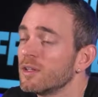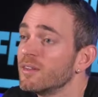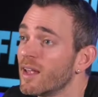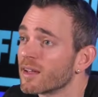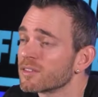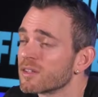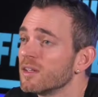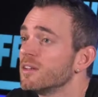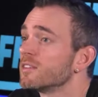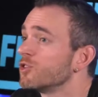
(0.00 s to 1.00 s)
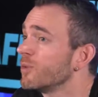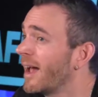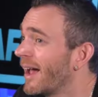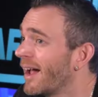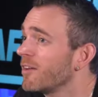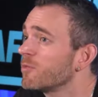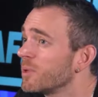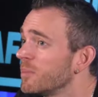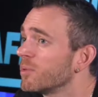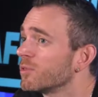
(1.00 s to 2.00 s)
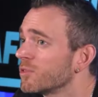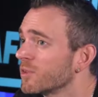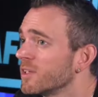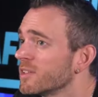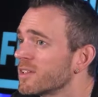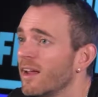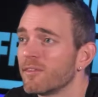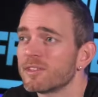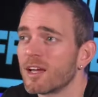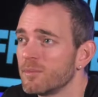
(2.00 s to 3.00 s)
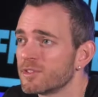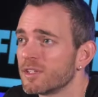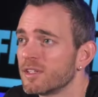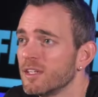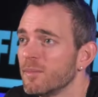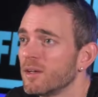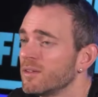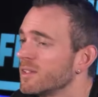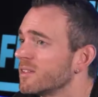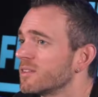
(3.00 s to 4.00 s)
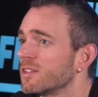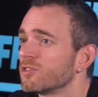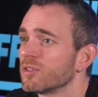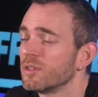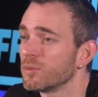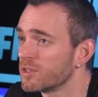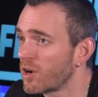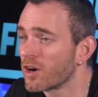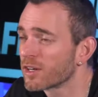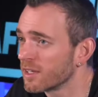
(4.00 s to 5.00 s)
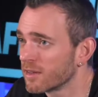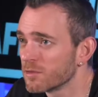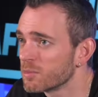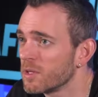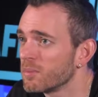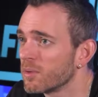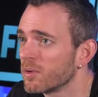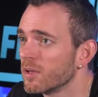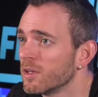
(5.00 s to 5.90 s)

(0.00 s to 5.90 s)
Next, since you have people on your list, every time you send an email, it's essentially retargeting those people.